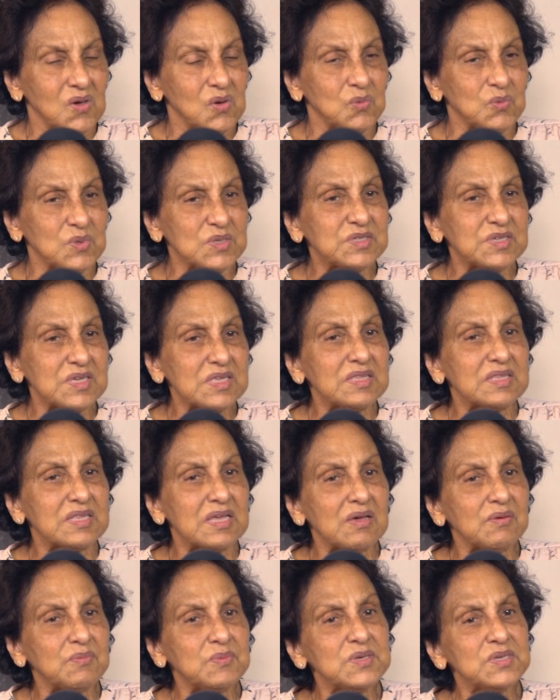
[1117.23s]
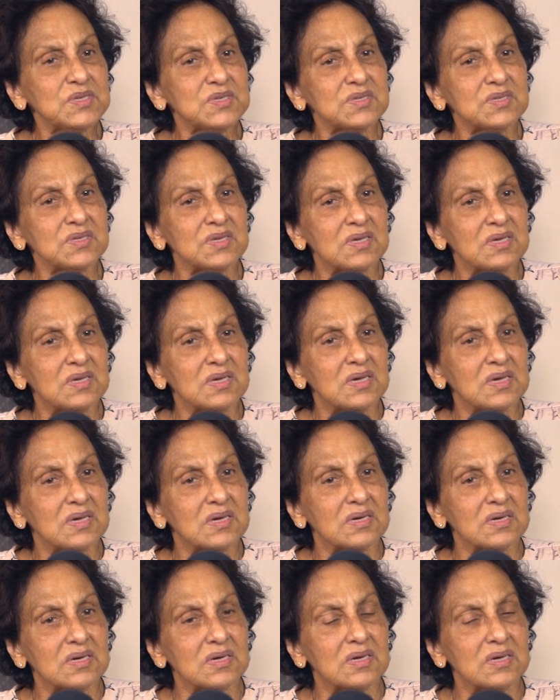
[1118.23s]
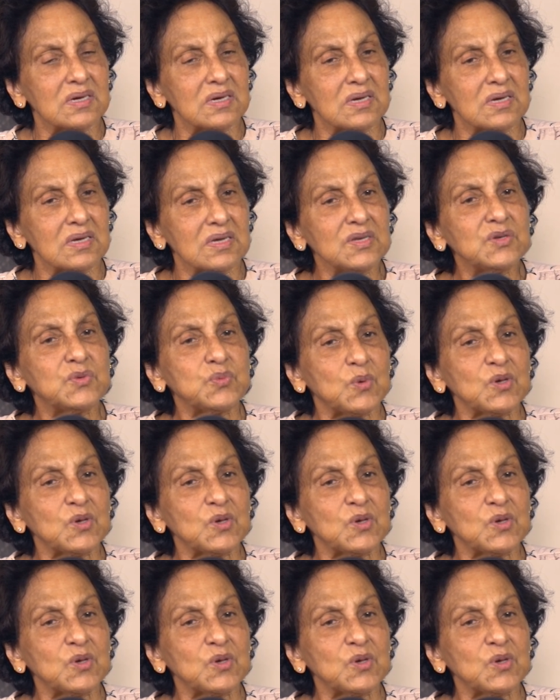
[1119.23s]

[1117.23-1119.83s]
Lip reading: was that it